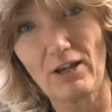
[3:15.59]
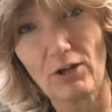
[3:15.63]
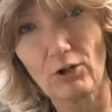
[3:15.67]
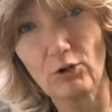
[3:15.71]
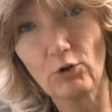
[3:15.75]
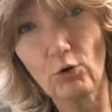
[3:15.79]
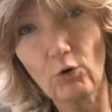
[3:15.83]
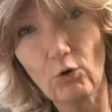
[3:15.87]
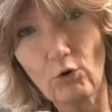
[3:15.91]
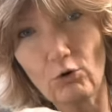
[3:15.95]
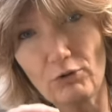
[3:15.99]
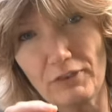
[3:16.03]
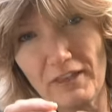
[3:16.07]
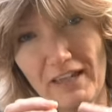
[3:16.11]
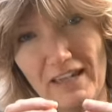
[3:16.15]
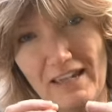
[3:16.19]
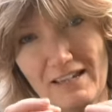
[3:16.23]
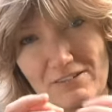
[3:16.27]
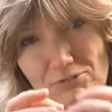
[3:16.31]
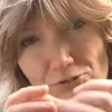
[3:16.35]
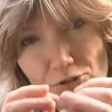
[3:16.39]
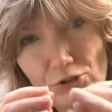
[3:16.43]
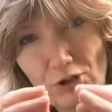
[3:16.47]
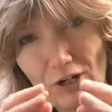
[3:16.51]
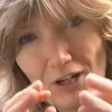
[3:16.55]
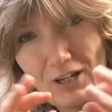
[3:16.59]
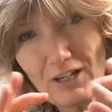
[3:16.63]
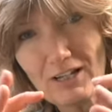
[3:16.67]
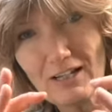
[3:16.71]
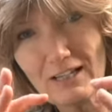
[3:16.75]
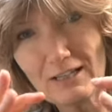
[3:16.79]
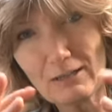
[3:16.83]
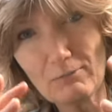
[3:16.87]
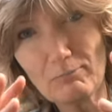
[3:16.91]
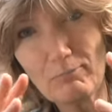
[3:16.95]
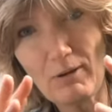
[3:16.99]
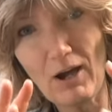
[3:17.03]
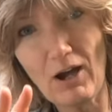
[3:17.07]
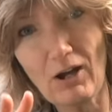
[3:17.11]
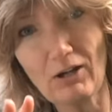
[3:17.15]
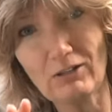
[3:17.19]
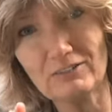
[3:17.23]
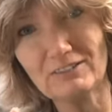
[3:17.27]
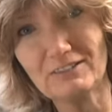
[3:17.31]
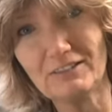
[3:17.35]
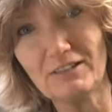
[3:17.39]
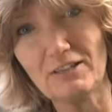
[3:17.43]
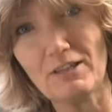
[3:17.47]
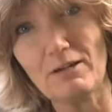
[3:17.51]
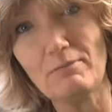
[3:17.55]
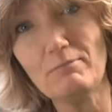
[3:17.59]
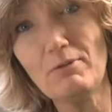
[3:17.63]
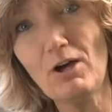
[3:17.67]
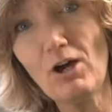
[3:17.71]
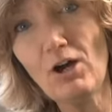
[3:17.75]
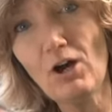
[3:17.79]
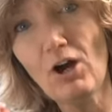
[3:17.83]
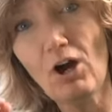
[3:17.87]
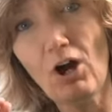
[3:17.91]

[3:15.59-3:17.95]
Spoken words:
and all the intricate little parts of them